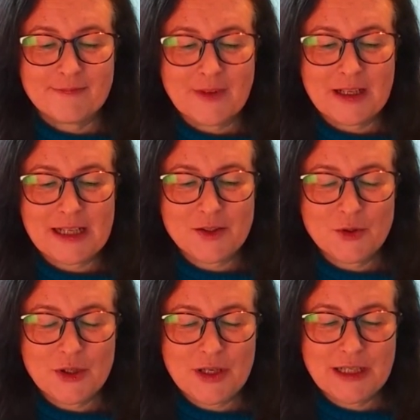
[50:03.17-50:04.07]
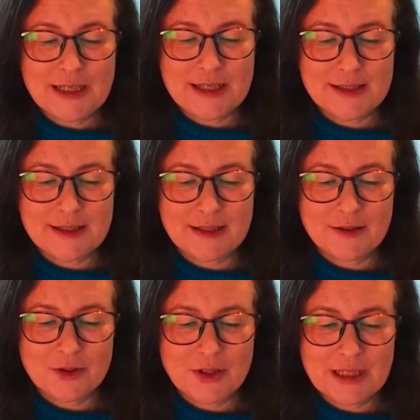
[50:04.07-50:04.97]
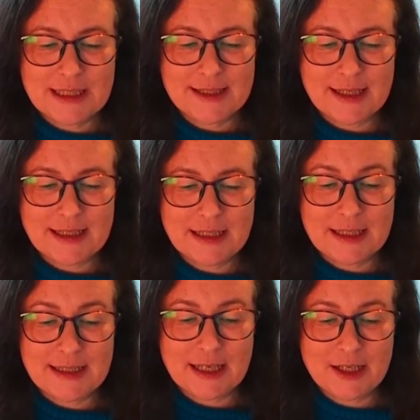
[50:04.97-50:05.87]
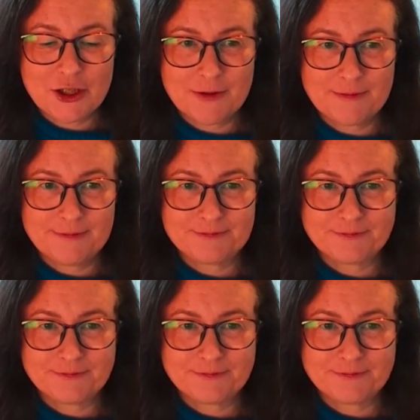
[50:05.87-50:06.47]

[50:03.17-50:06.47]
And as you're doing this, setting the intention